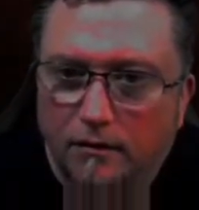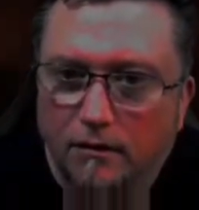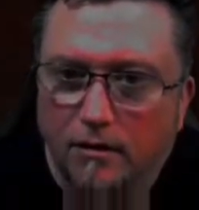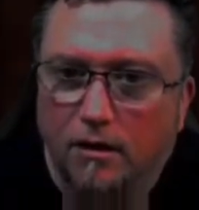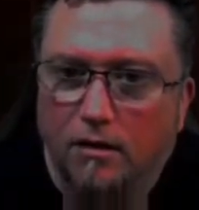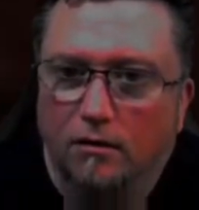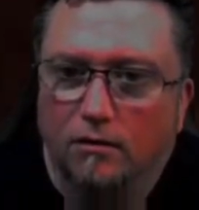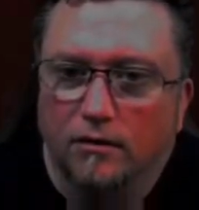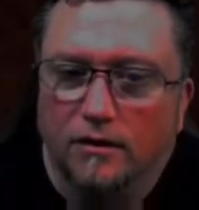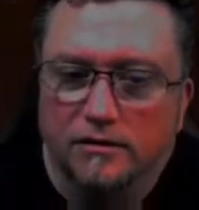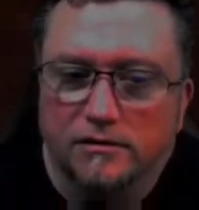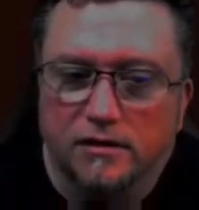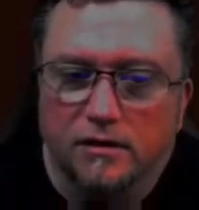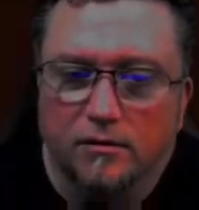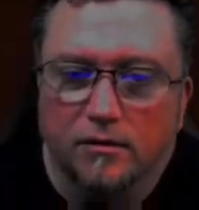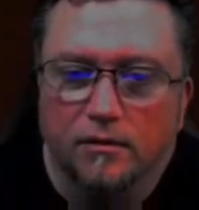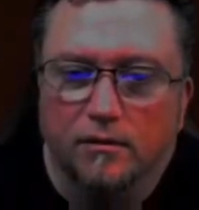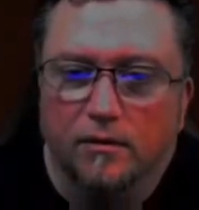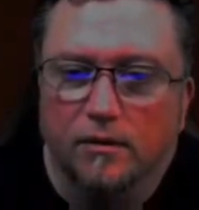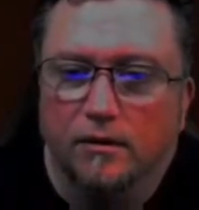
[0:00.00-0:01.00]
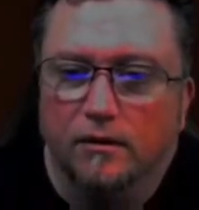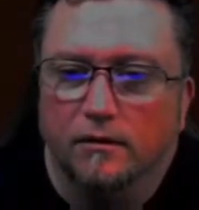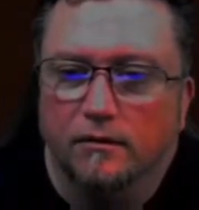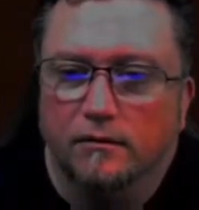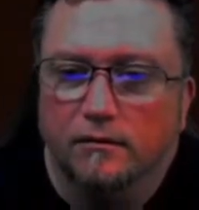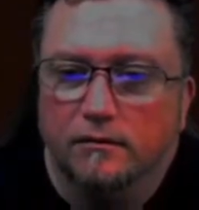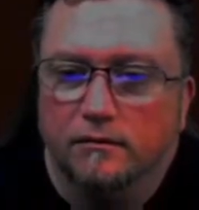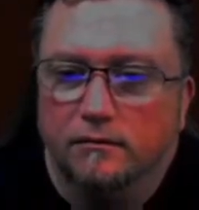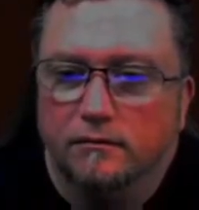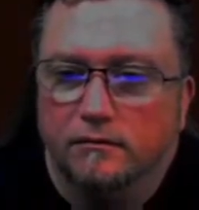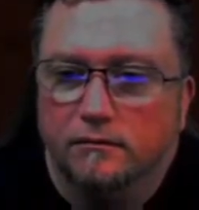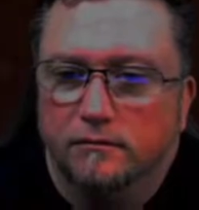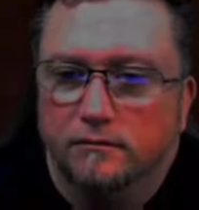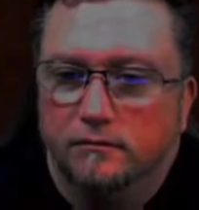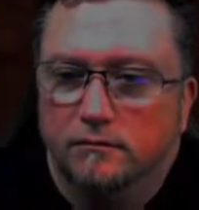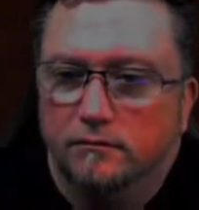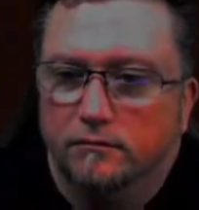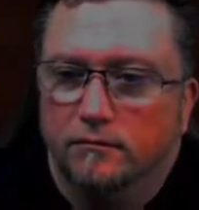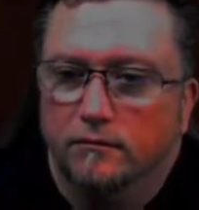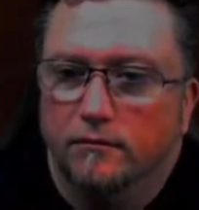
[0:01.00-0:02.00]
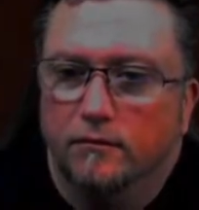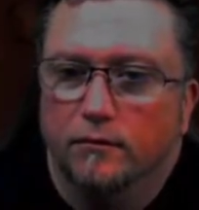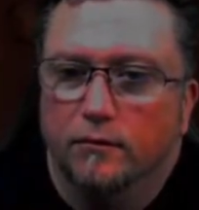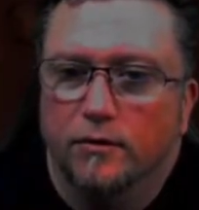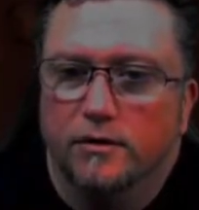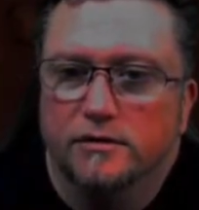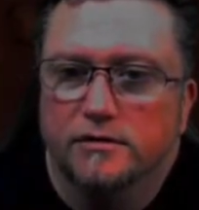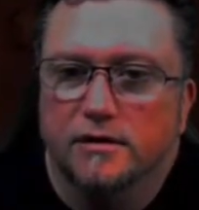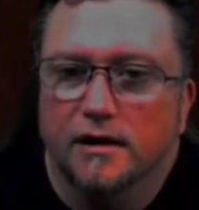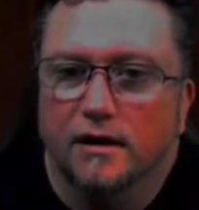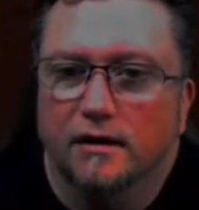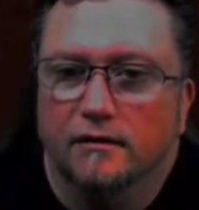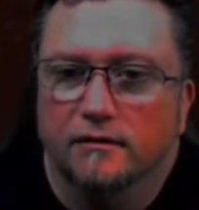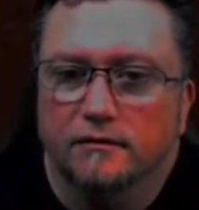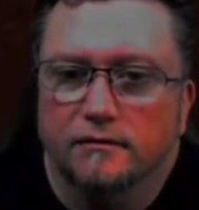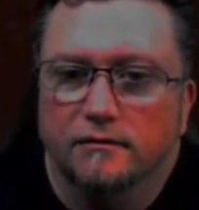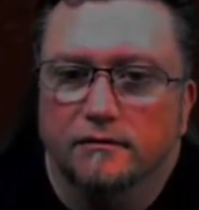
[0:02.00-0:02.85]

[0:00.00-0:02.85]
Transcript: Oh, that's not what I wanted. Reset.